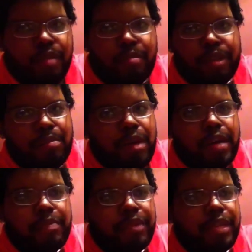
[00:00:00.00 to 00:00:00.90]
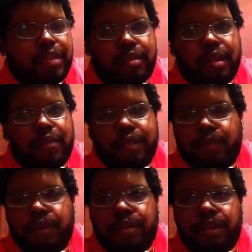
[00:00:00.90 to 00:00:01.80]
But in my opinion, it's definitely
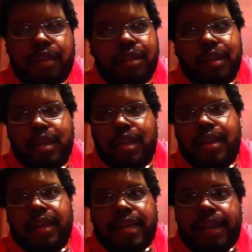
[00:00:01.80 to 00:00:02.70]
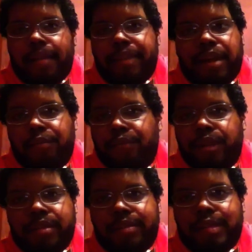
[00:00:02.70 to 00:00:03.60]
worth it. And I'm not
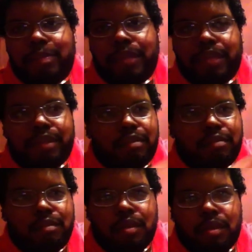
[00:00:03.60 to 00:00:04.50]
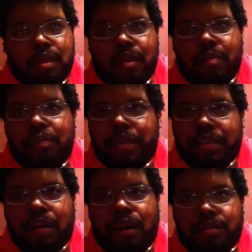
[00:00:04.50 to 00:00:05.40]
one to spend big
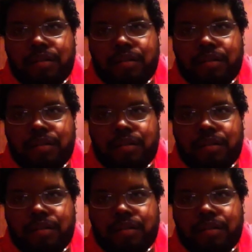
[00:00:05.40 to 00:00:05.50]
dollars